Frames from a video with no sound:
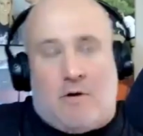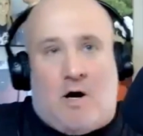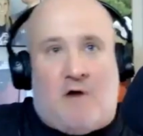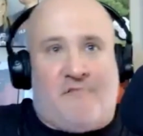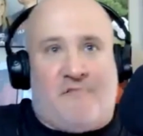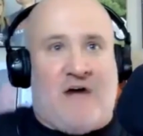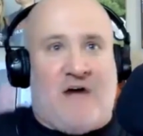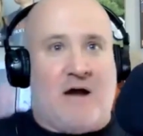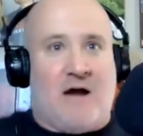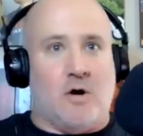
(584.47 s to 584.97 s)
know
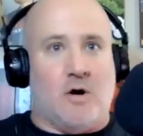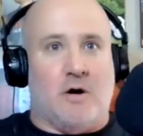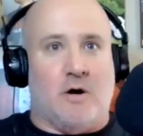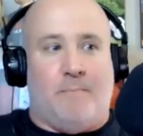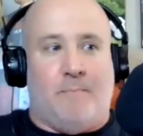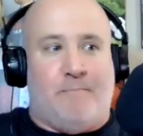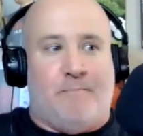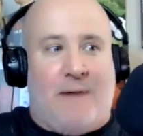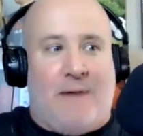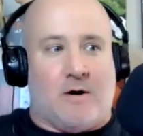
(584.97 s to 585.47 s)
if I heard
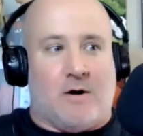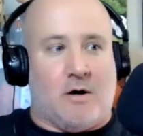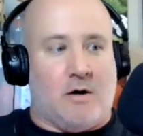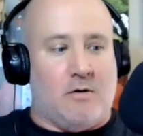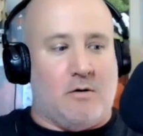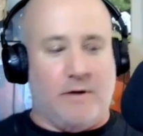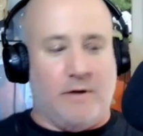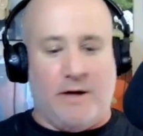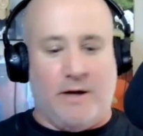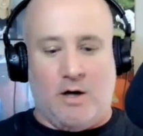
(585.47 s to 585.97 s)
a
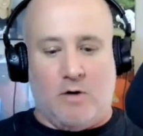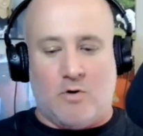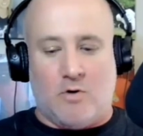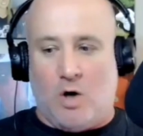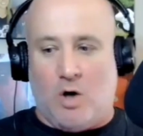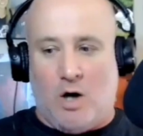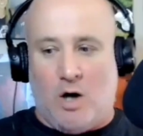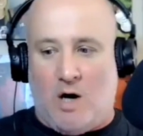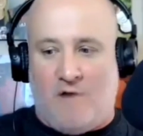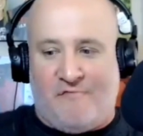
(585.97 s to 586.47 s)
better, you know,
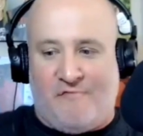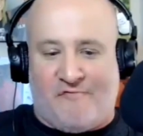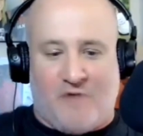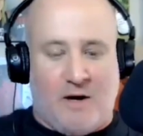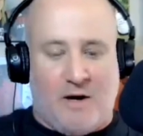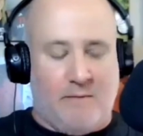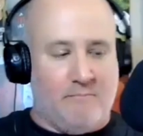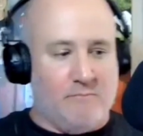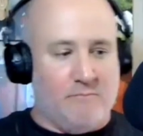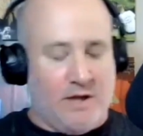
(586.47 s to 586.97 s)
call
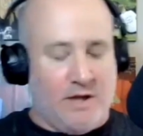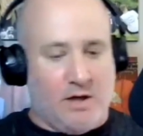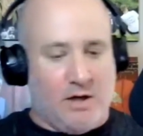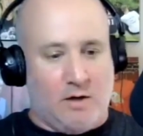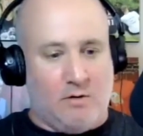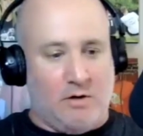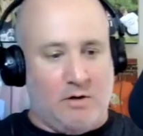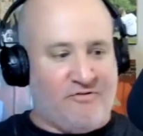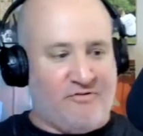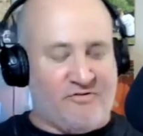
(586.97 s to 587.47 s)
from you
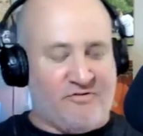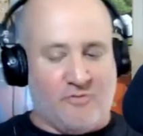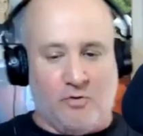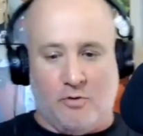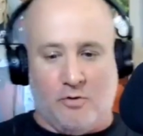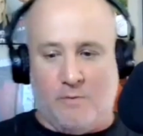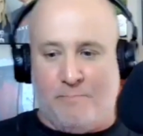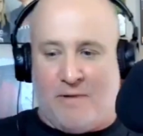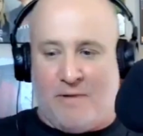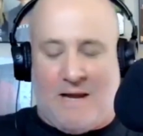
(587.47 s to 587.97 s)
know a
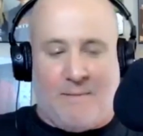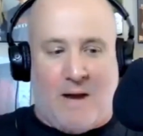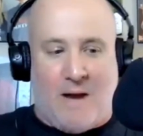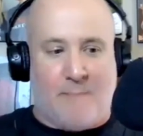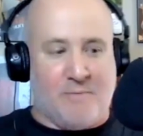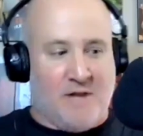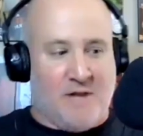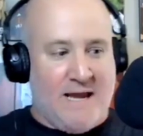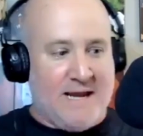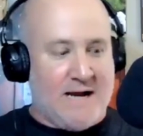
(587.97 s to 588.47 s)
school
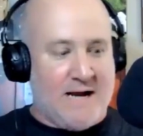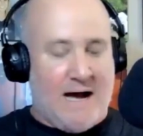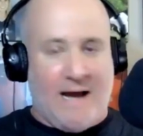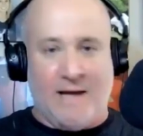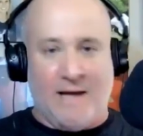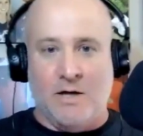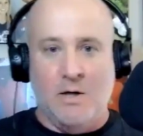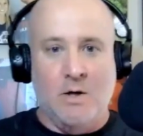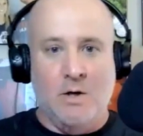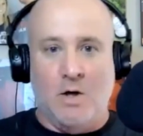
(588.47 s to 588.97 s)
play-by-play
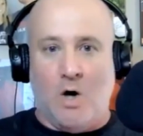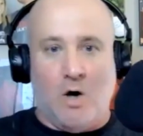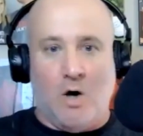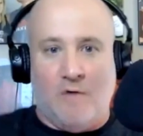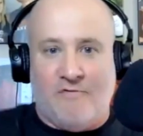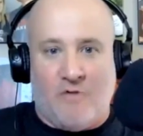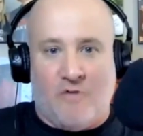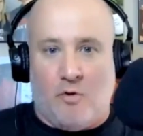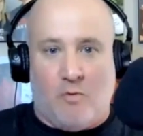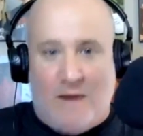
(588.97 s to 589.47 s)
guy
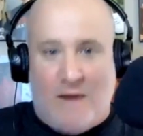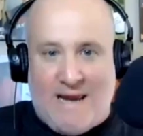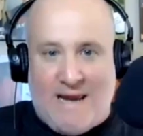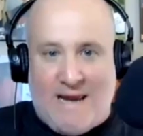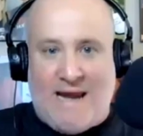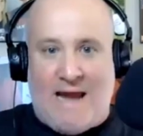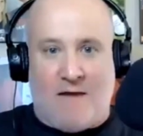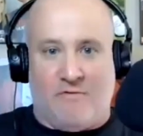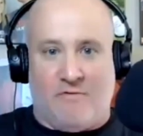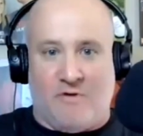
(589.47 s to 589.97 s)
over the
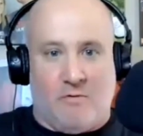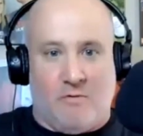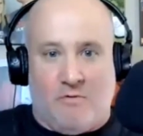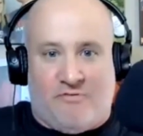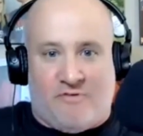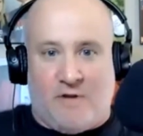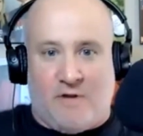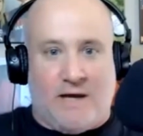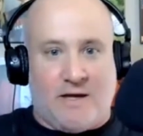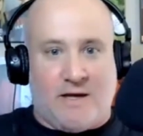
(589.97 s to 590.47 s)
weekend. It
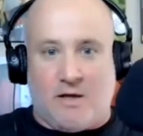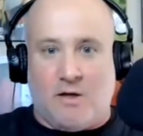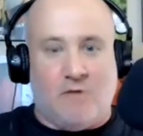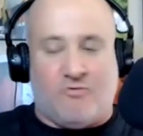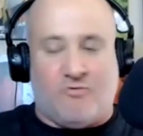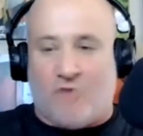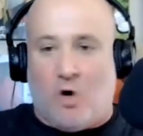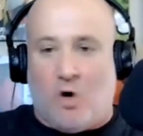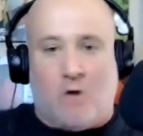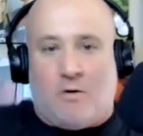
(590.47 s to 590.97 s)
was like you
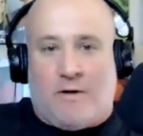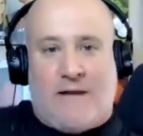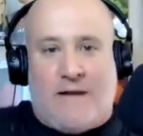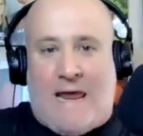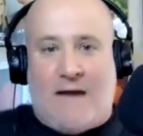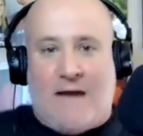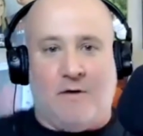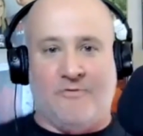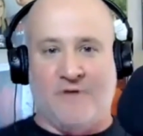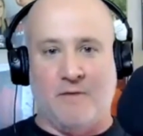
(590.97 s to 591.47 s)
totally
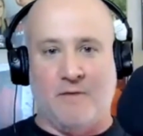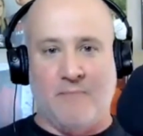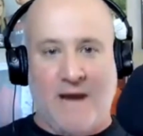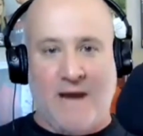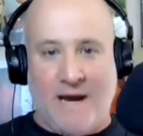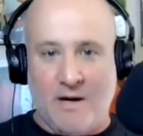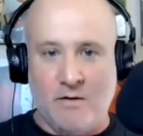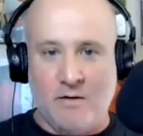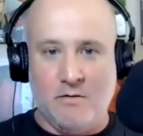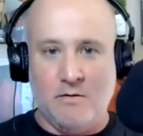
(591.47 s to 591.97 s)
nailed it,
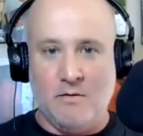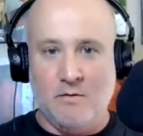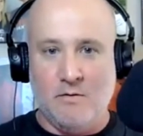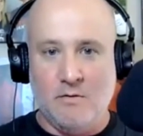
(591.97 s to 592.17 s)
man.